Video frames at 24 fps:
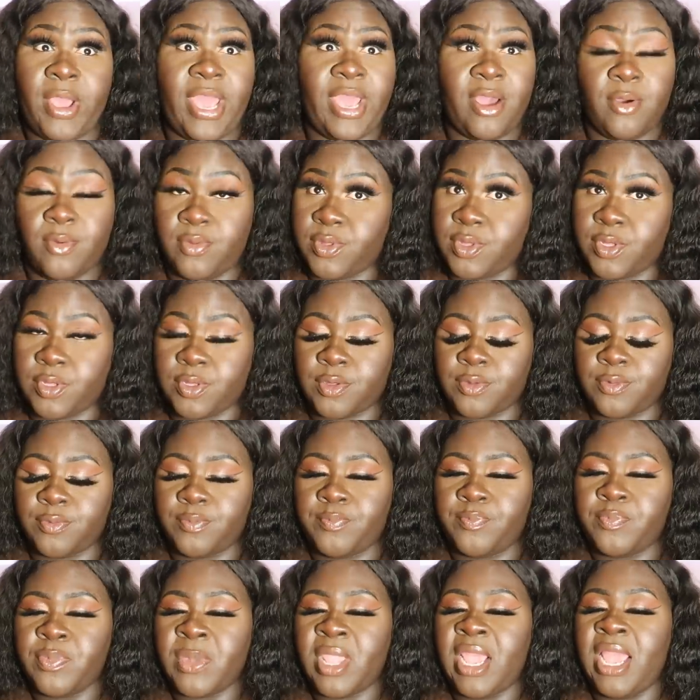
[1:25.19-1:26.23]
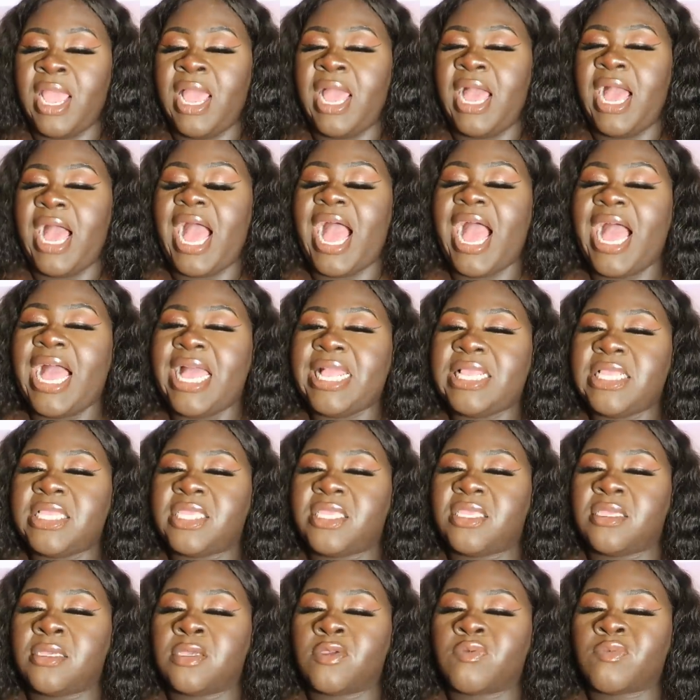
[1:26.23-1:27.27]
else
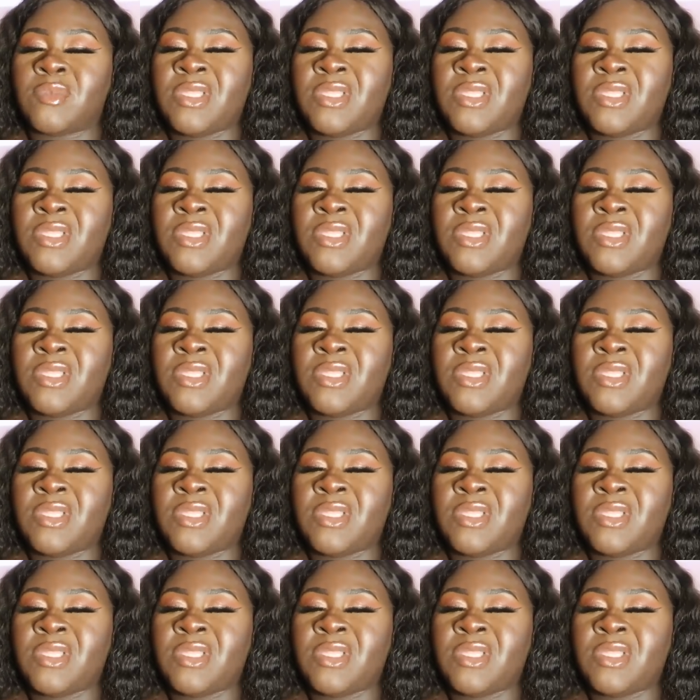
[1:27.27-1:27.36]
and